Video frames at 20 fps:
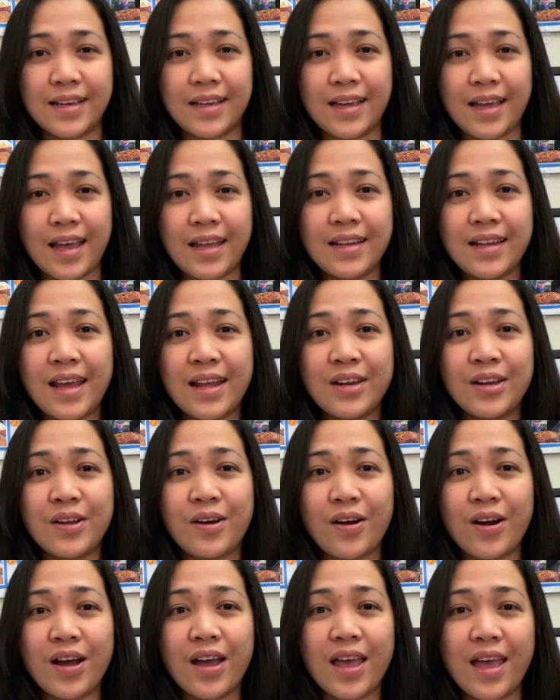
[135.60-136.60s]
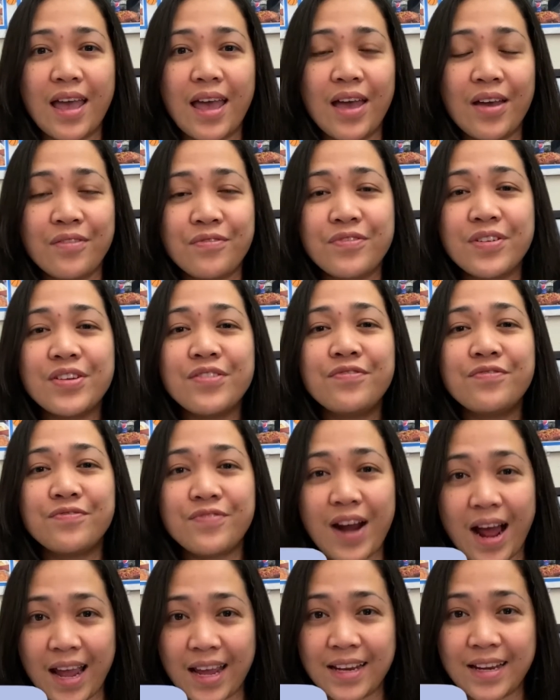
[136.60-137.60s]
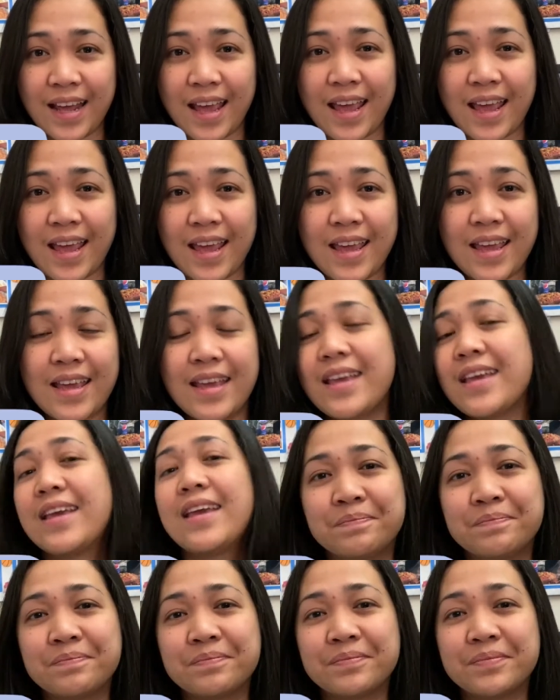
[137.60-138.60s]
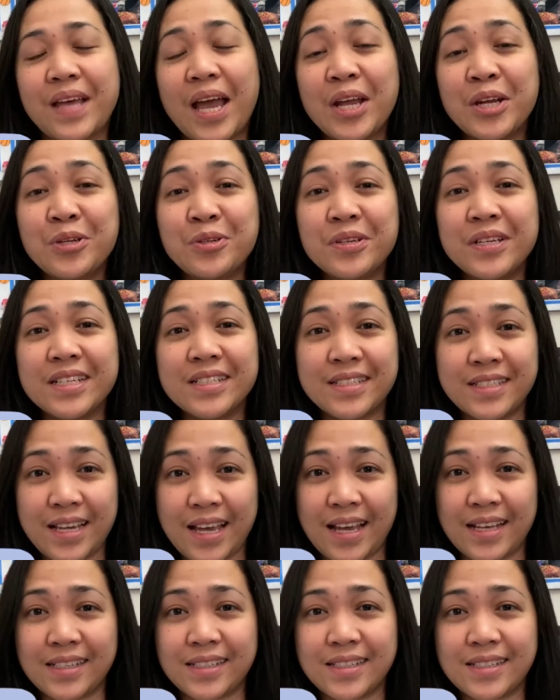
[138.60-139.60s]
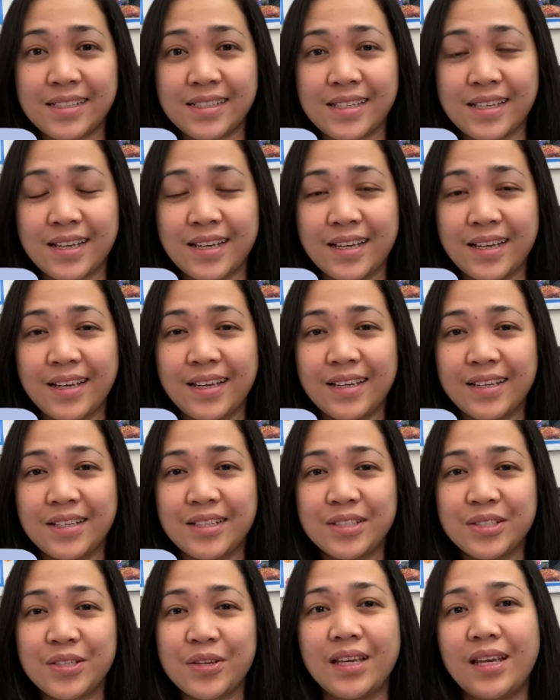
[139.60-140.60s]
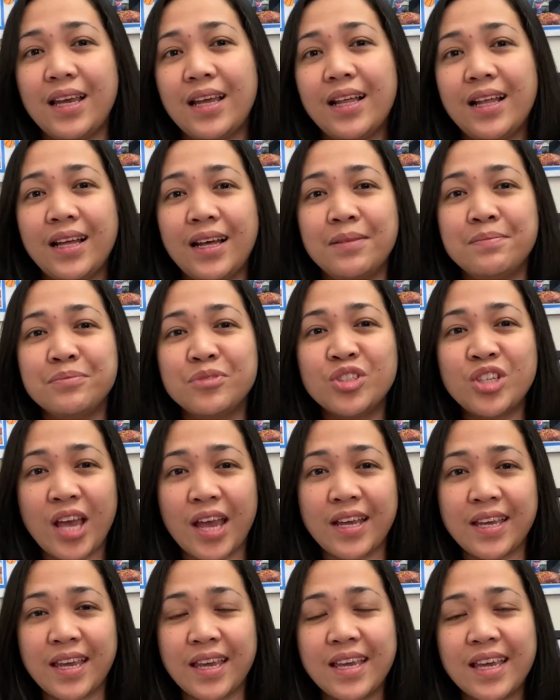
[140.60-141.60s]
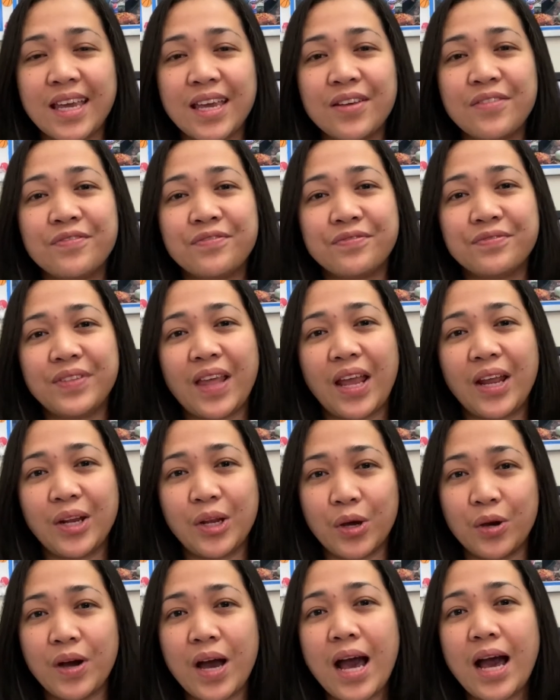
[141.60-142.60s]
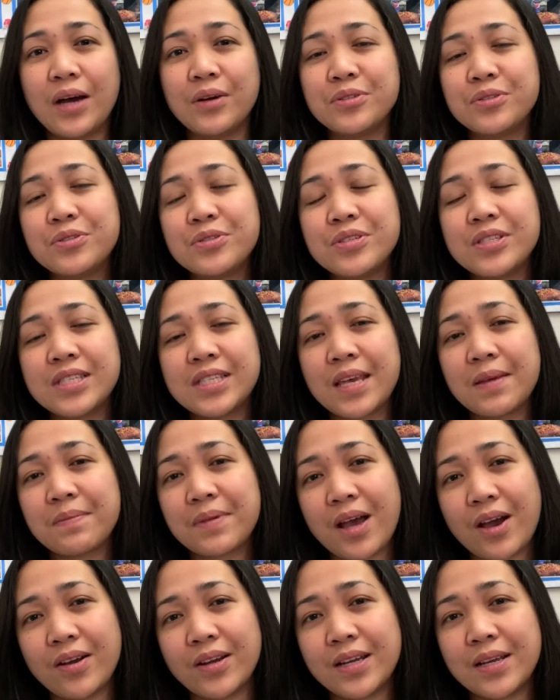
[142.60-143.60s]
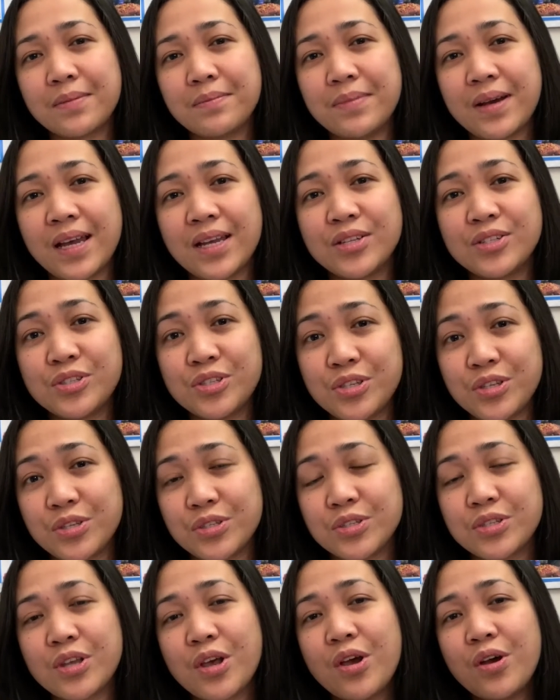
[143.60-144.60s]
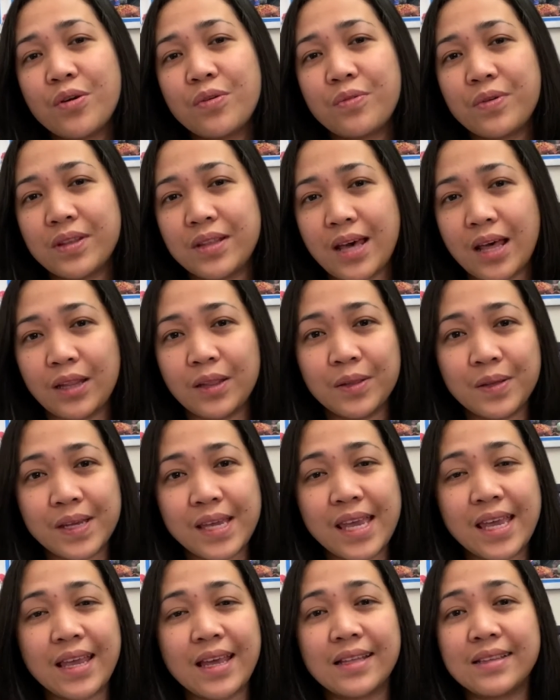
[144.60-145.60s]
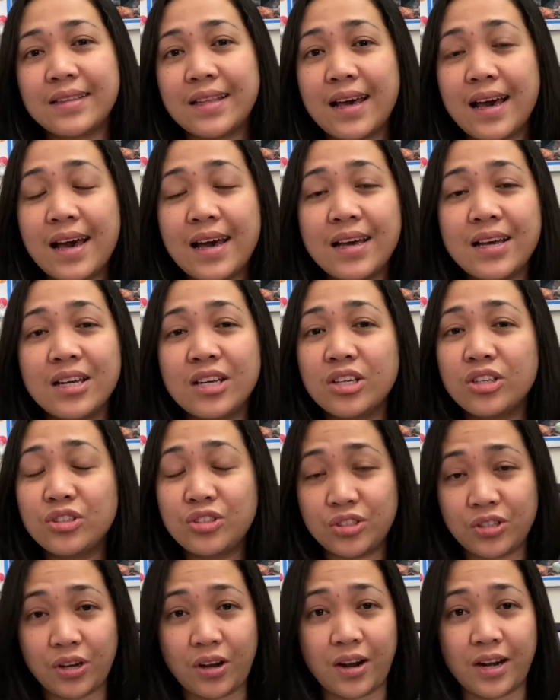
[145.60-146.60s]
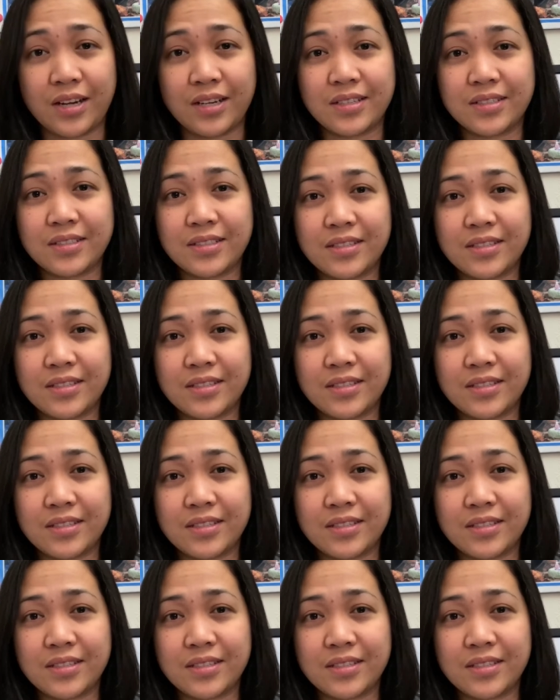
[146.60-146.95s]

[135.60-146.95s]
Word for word: And then every Friday, I do the test. So I'm checking if they know how to skip counting by 2s without looking at the chart.